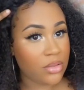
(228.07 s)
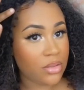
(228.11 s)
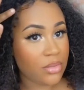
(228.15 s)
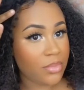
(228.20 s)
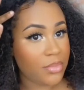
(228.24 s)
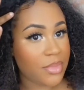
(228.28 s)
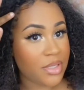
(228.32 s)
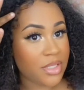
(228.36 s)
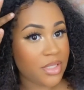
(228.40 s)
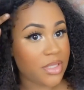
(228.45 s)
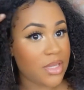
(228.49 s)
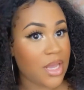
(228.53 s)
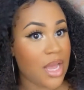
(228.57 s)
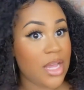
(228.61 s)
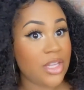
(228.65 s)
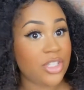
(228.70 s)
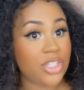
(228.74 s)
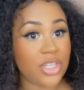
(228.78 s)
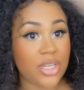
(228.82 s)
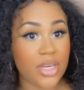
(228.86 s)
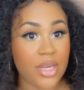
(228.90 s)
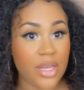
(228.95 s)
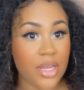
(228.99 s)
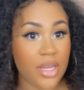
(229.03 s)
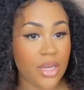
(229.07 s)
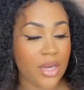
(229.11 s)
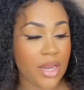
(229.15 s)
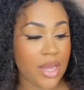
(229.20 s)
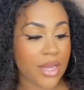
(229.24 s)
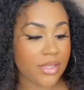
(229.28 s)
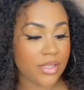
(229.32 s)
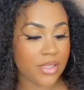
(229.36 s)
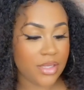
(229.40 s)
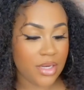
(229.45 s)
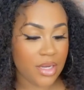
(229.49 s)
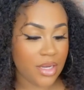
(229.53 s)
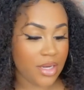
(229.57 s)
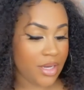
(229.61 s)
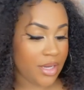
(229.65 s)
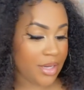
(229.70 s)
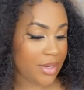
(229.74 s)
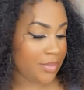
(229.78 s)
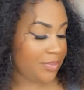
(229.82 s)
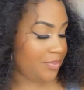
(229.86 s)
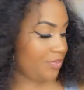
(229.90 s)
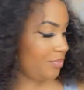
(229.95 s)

massage it in as needed.